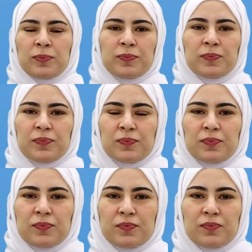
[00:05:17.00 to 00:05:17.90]
Another
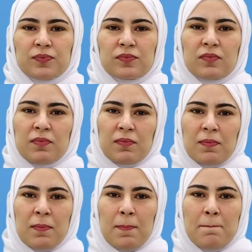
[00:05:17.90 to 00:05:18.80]
example.
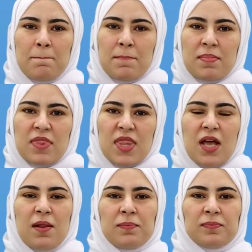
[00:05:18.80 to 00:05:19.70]
they
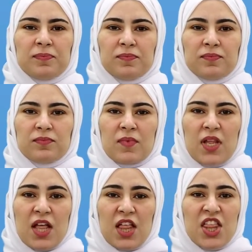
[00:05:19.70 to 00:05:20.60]
were able to
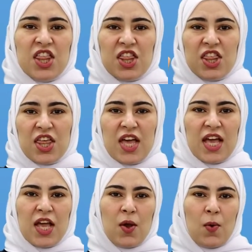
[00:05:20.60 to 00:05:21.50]
attend
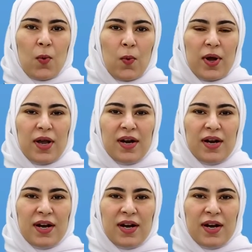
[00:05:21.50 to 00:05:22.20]
the meeting.